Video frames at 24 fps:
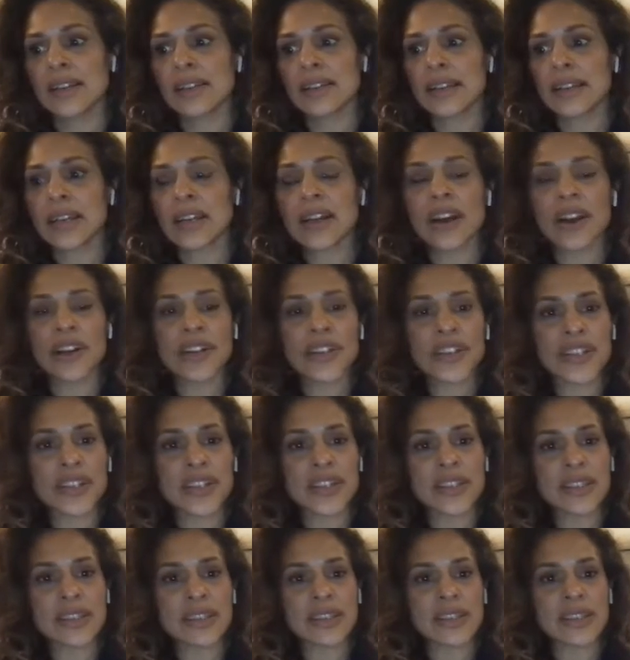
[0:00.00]
like
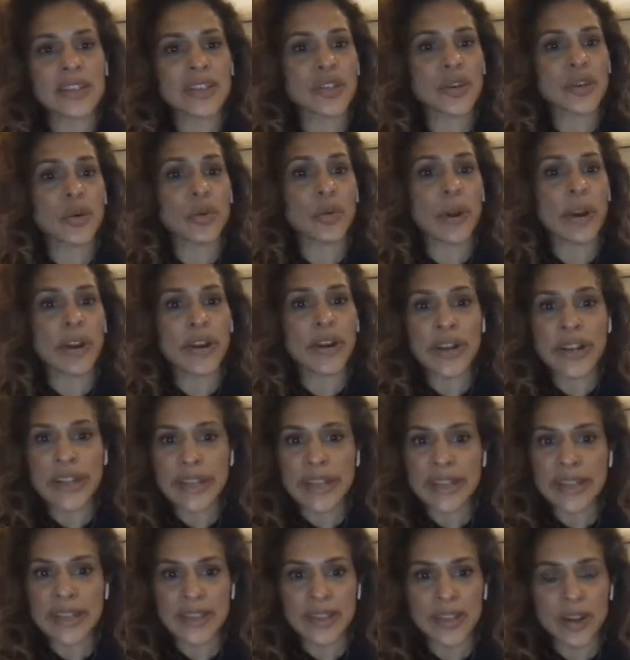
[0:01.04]
consciousness,
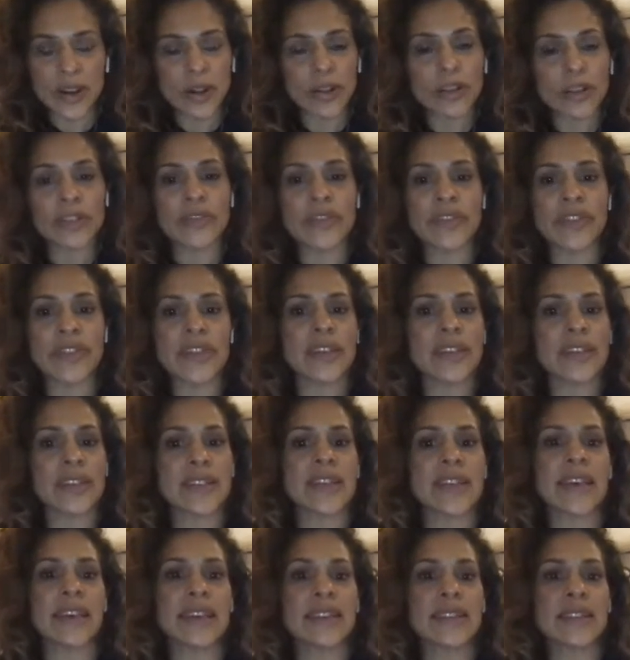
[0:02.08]
awareness, all of these
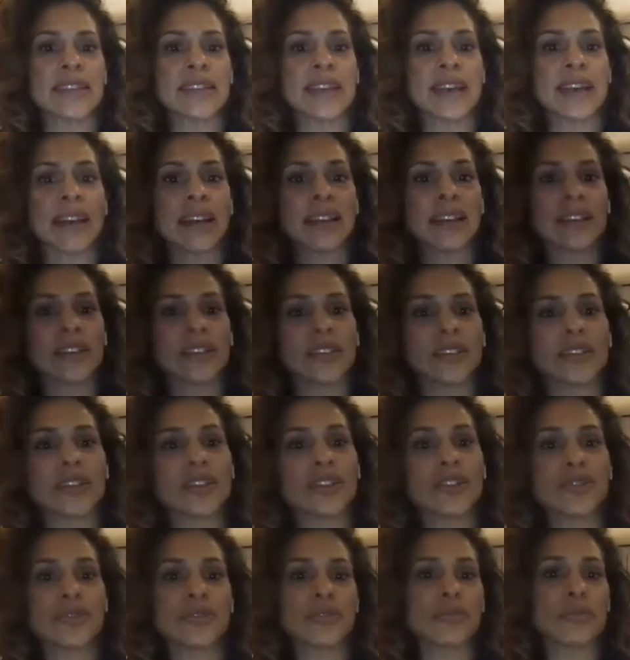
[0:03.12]
things that can
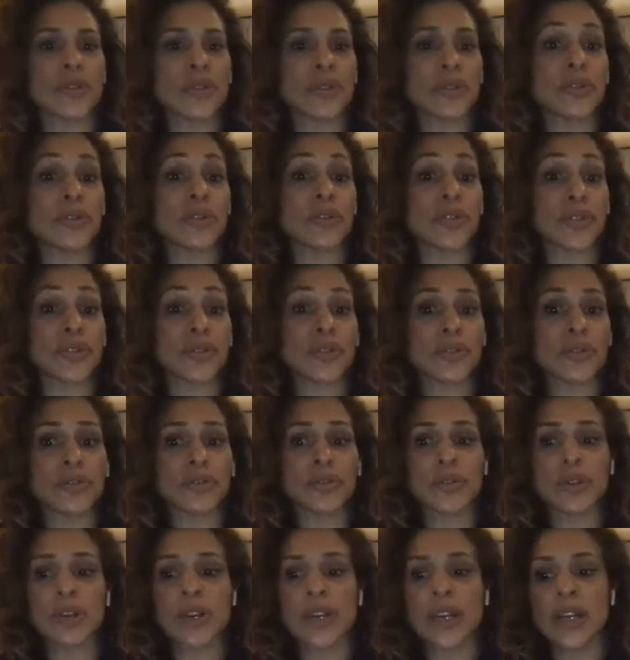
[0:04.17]
contribute
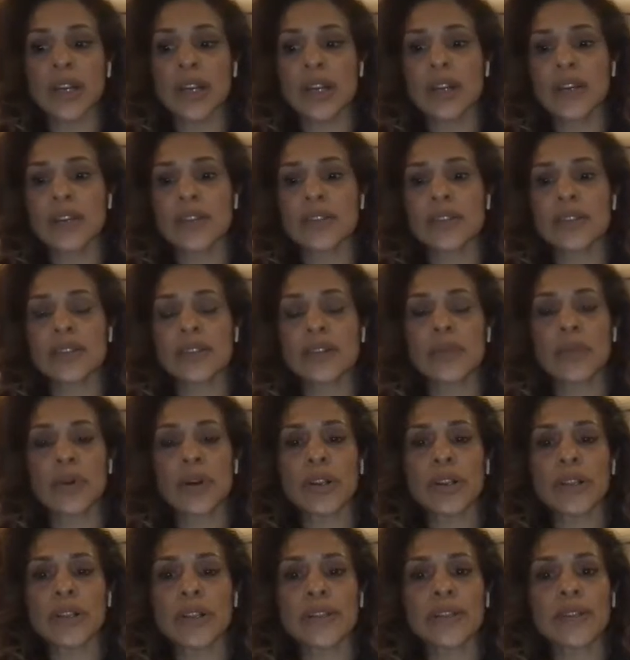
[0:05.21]
to
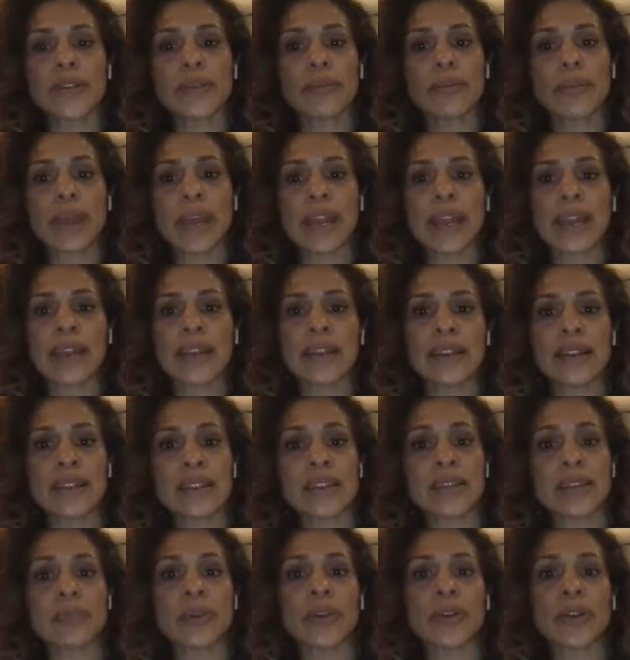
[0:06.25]
someone's pain
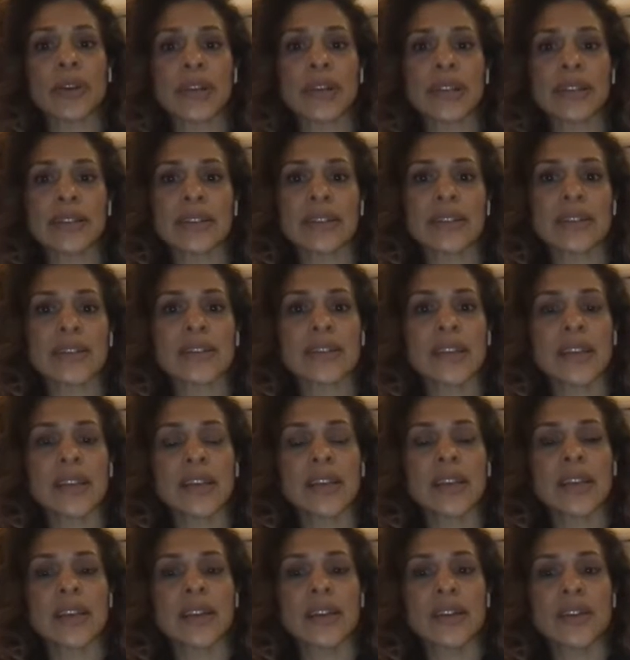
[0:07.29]
experience.
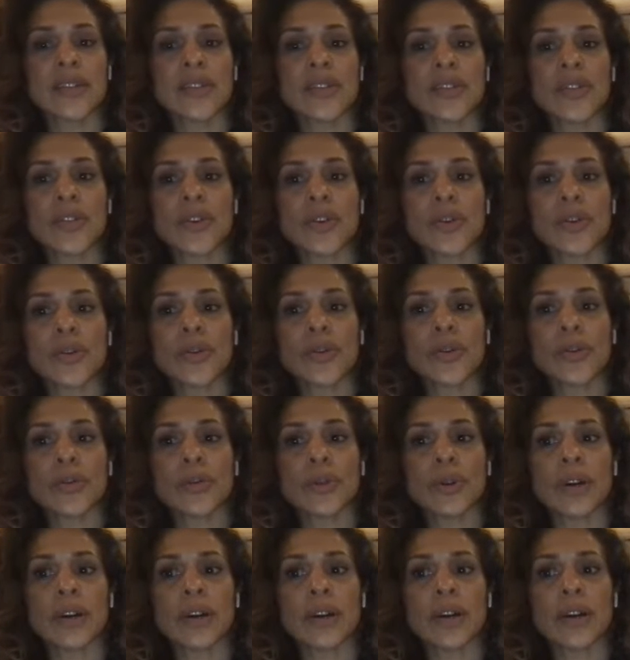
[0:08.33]

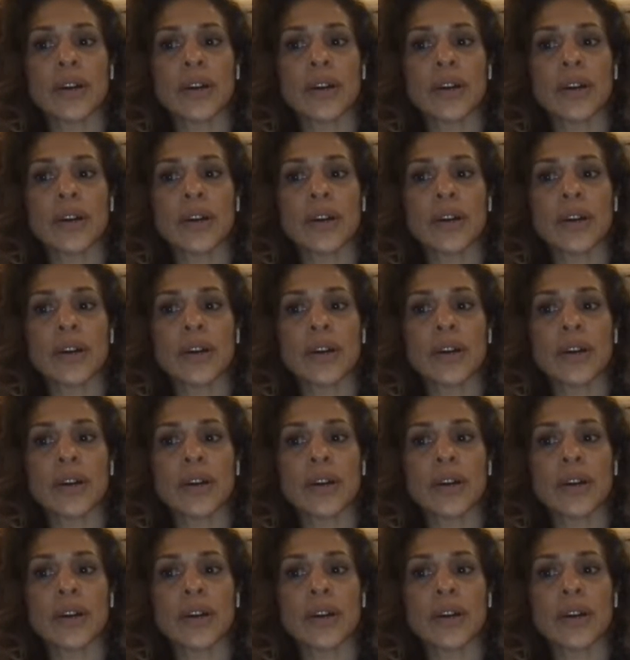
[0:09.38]
So